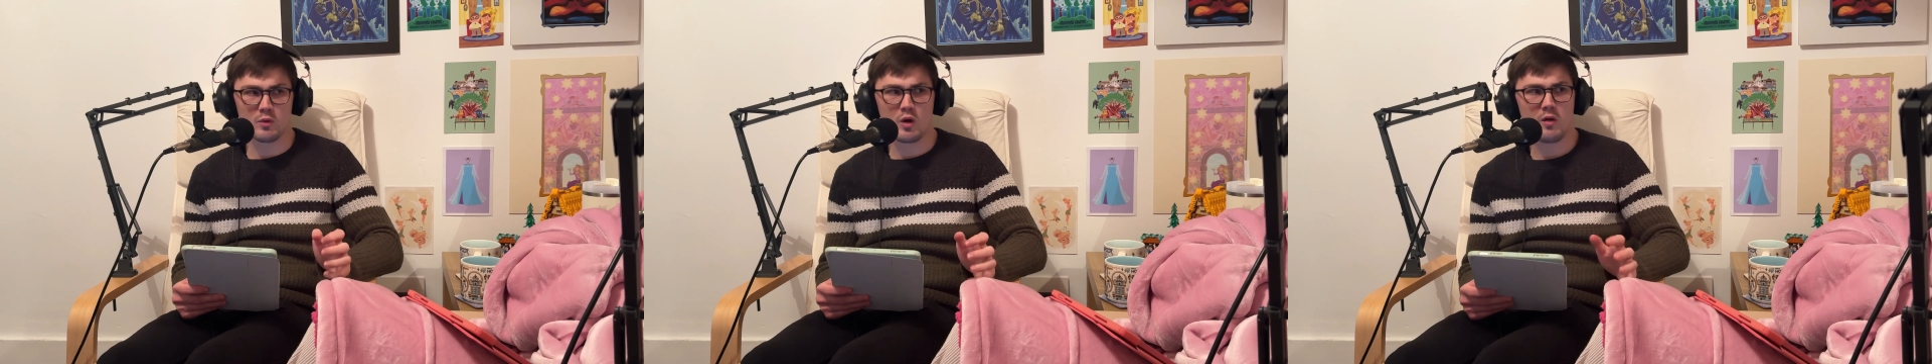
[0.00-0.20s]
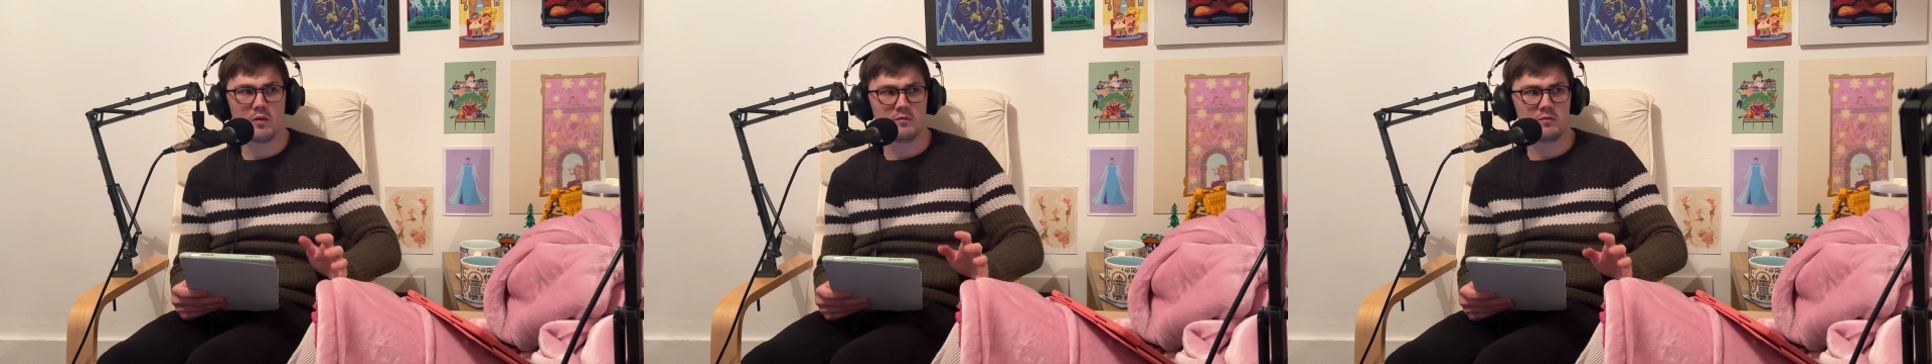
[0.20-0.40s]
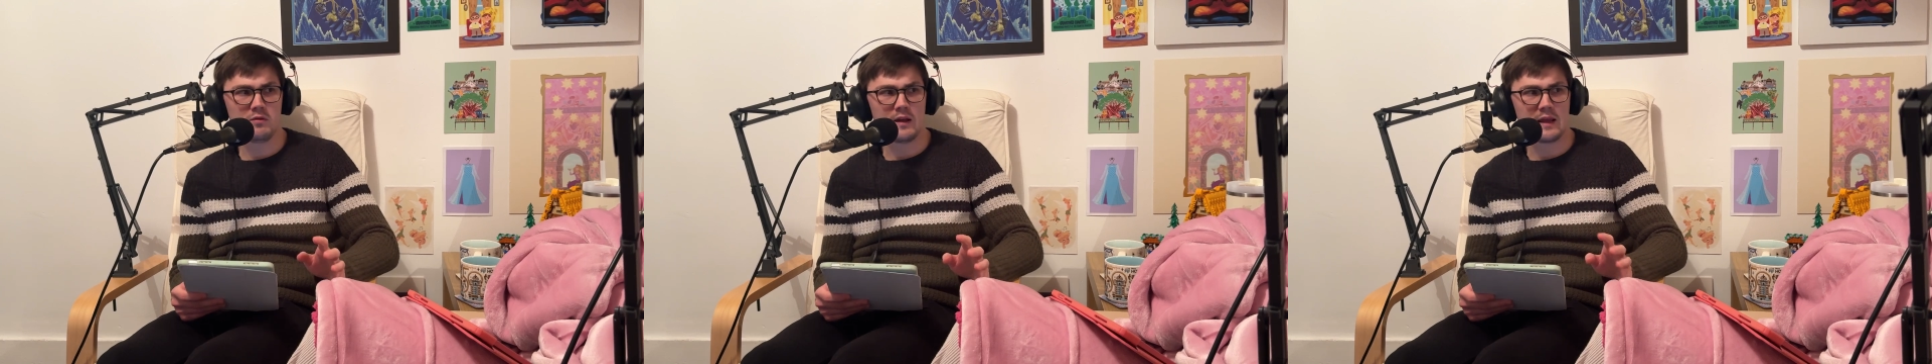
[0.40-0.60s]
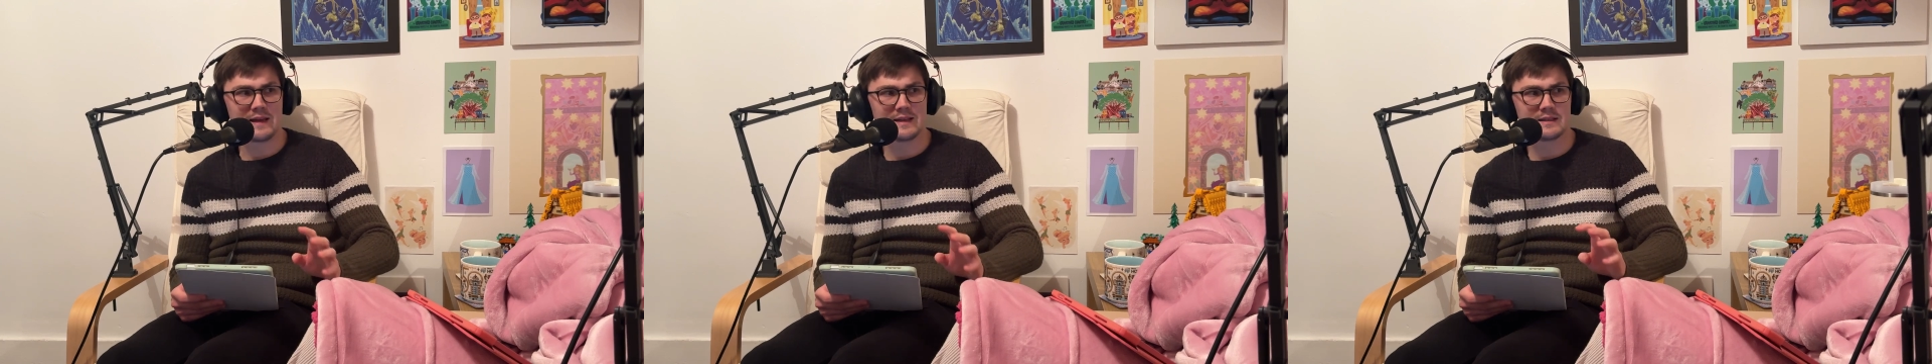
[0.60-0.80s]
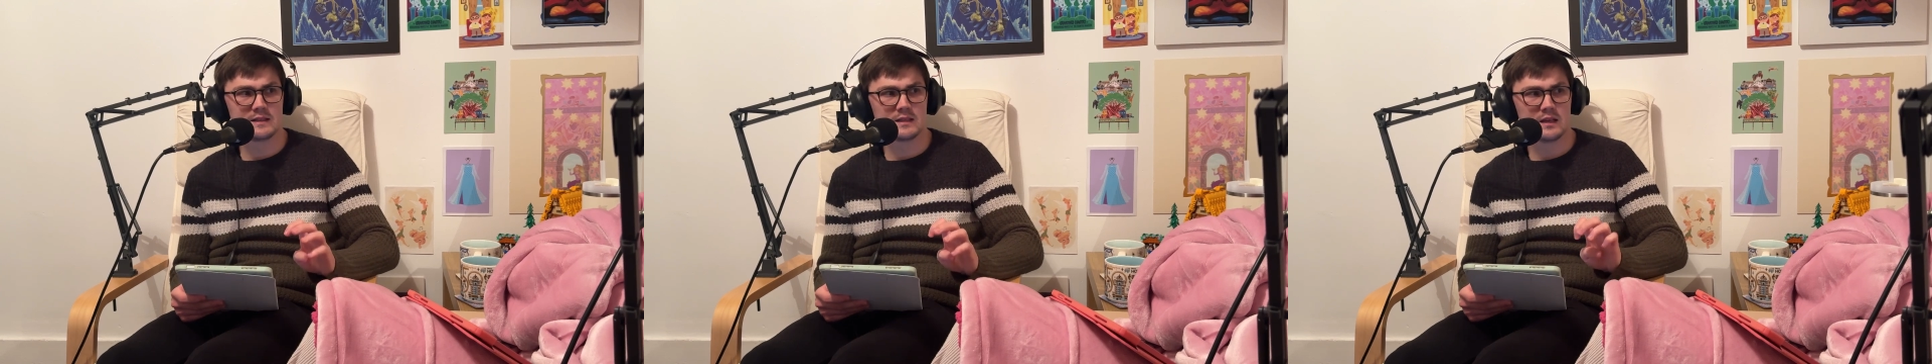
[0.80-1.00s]

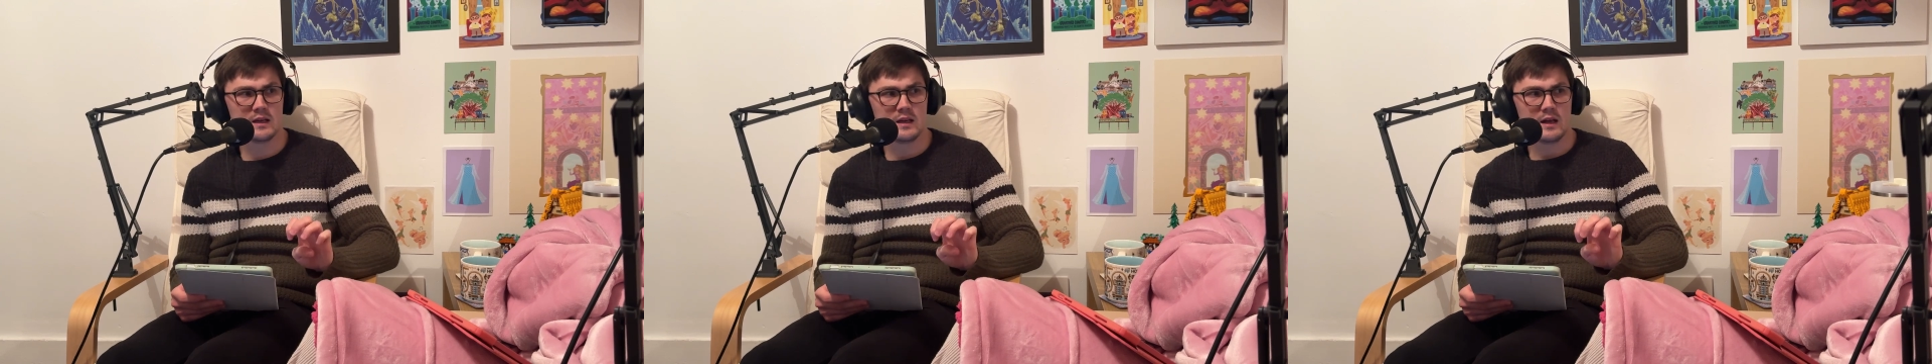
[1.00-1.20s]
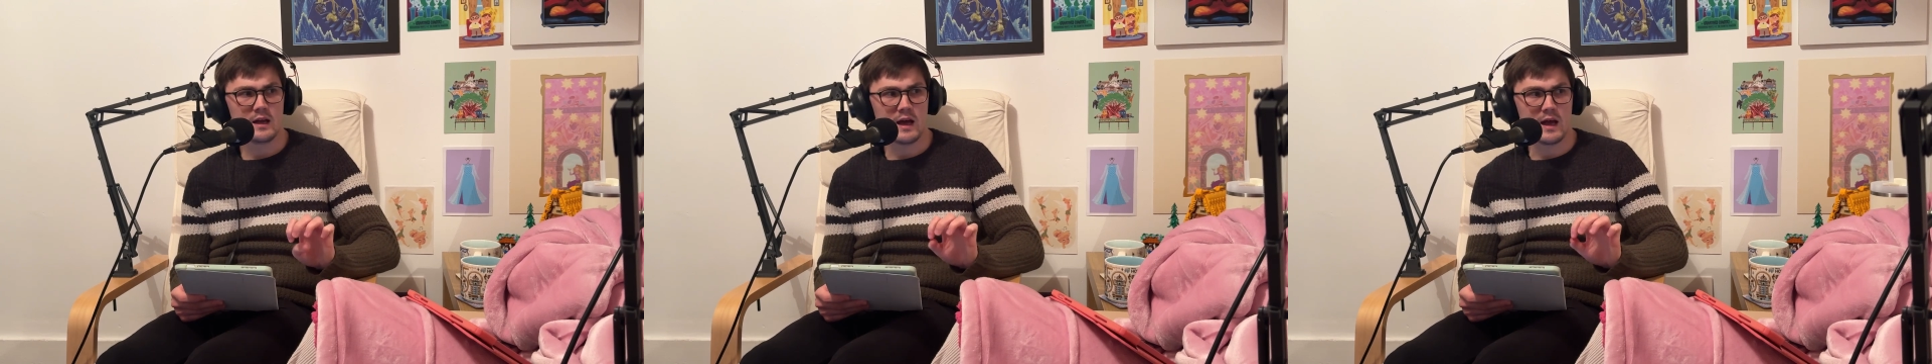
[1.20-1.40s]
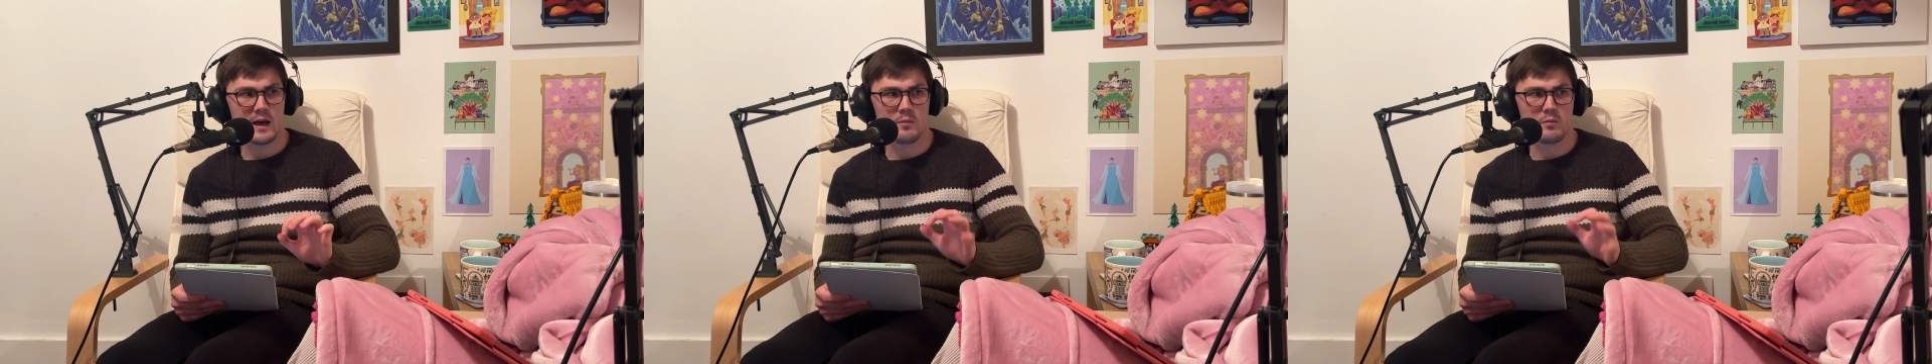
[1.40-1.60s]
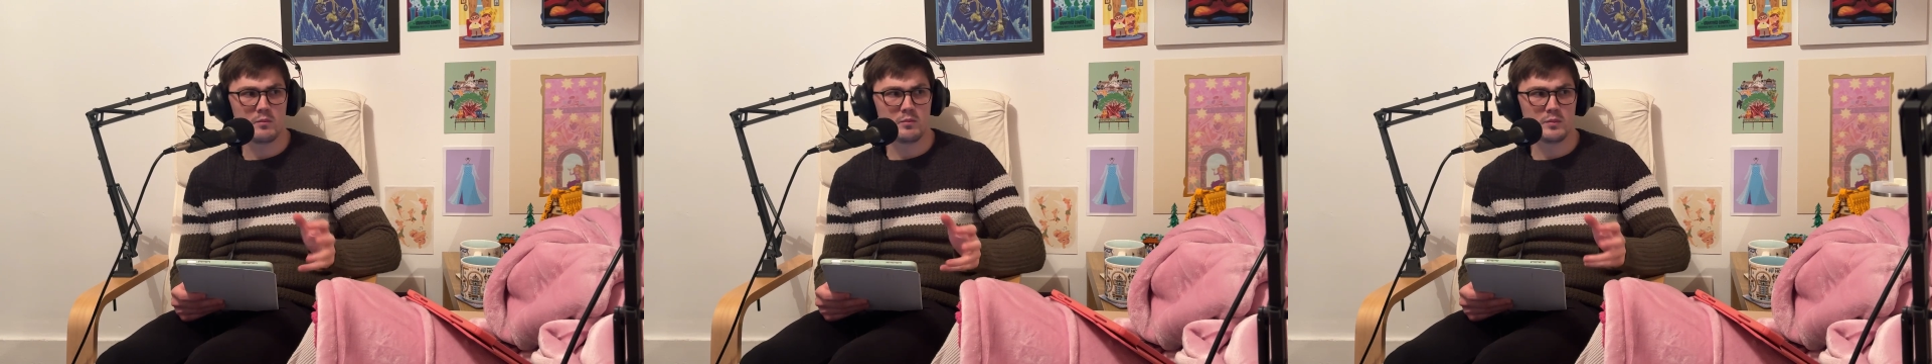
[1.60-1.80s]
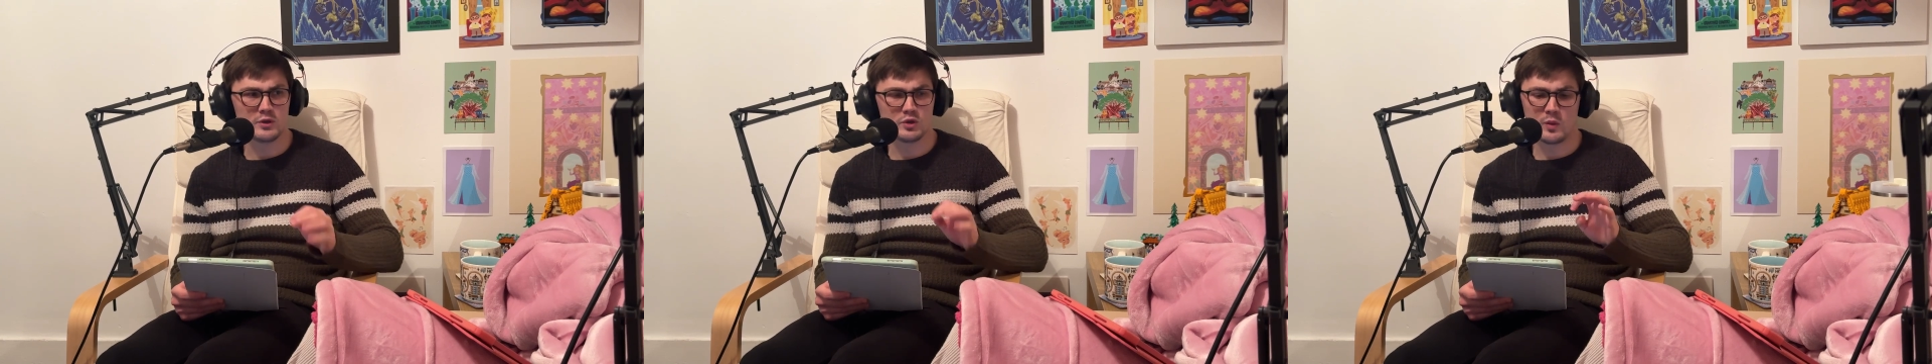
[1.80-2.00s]
conflict
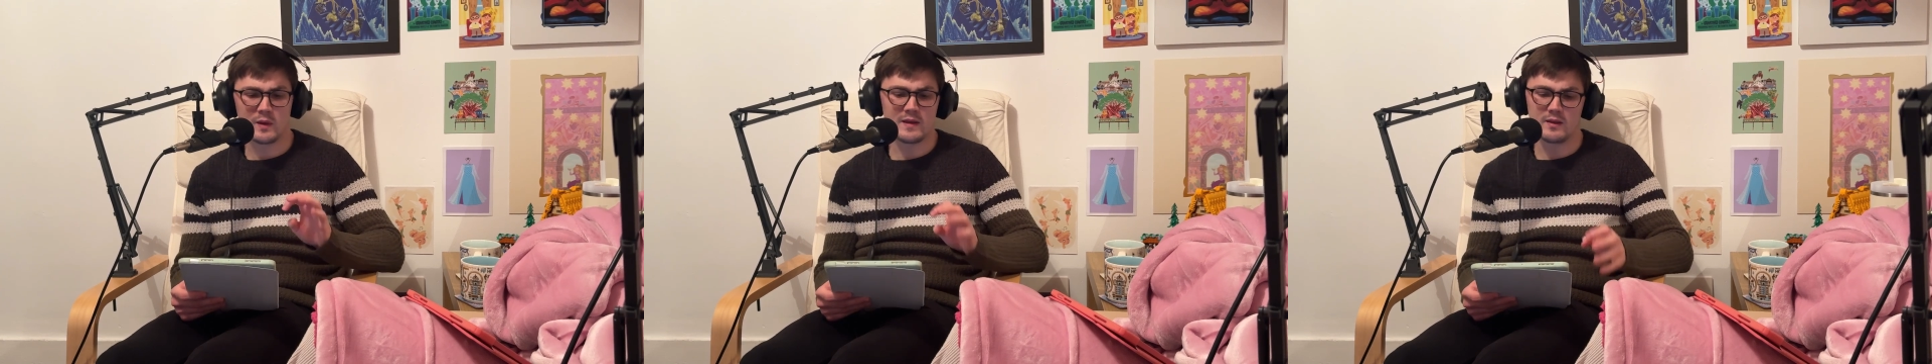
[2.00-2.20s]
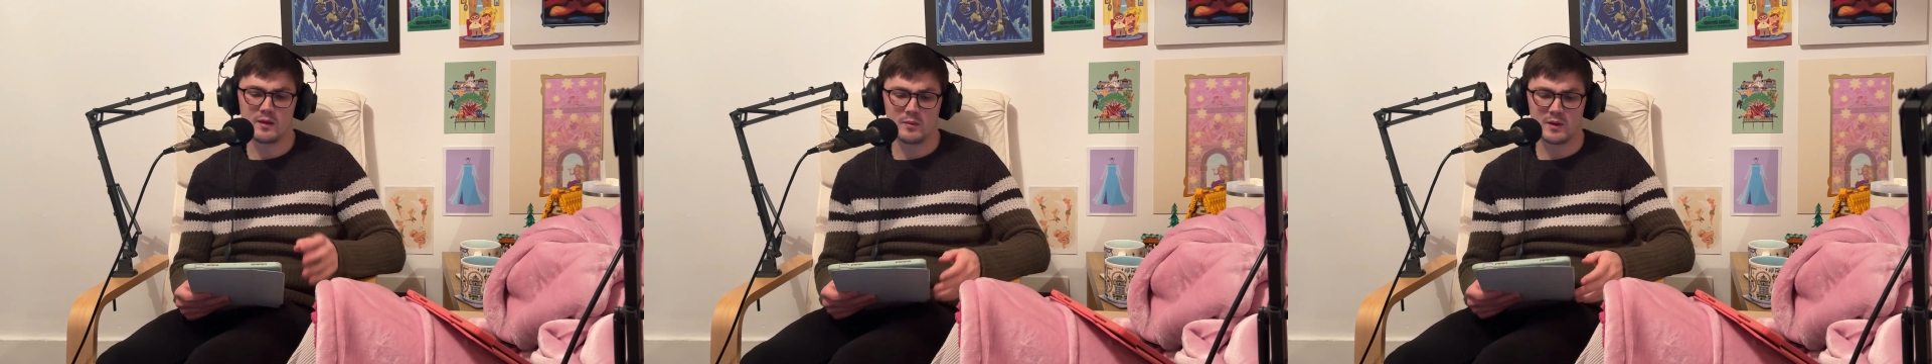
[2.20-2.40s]
between them.